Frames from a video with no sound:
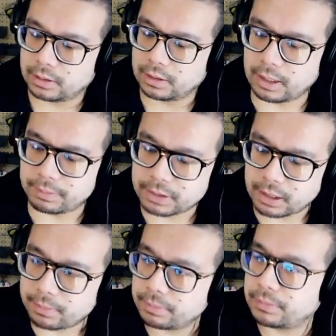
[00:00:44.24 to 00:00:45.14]

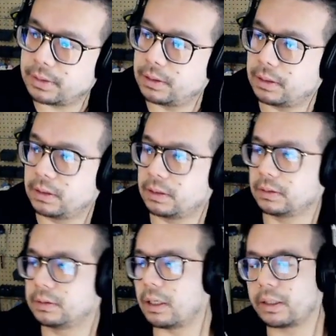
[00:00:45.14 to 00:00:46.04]
laptop
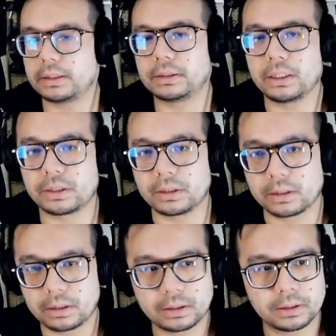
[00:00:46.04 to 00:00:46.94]
docking station.
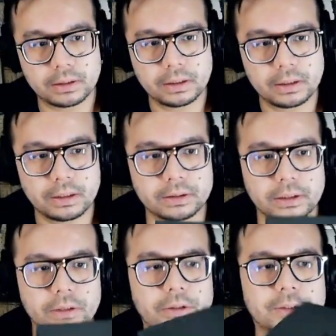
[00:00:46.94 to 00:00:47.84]
It's a
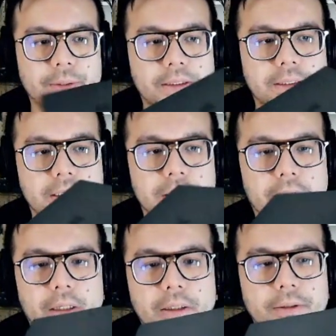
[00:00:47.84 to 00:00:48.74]
USB-C
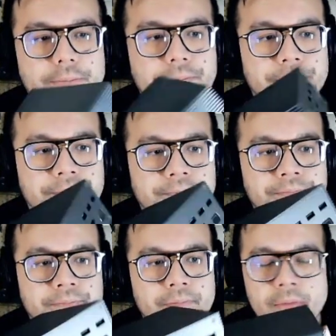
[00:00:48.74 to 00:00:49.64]
dock.
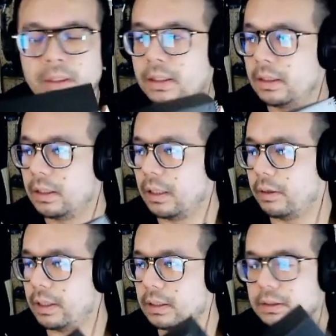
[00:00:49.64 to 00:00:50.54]
Here
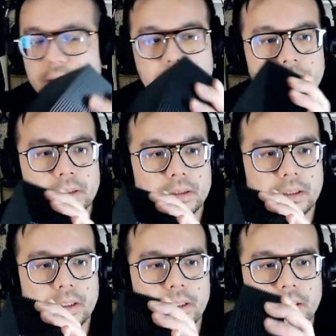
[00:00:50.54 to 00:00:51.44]
it is.
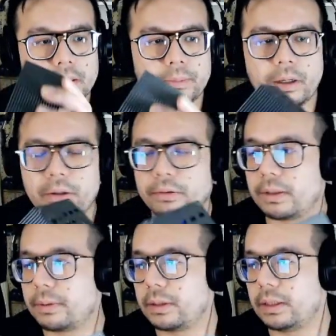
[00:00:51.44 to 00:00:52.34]
The model
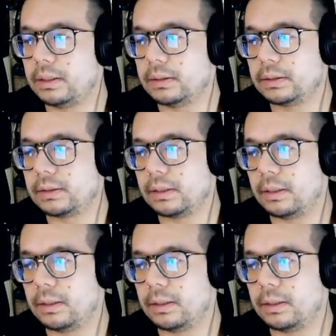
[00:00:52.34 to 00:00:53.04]
number is